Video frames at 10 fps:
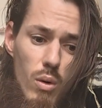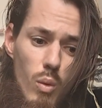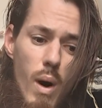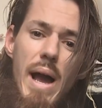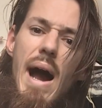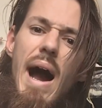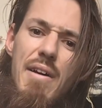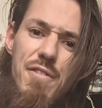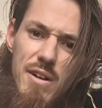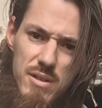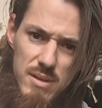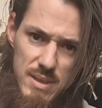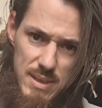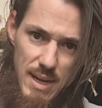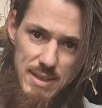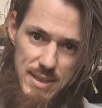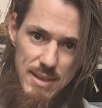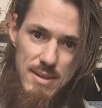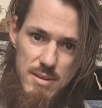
why I felt disgusted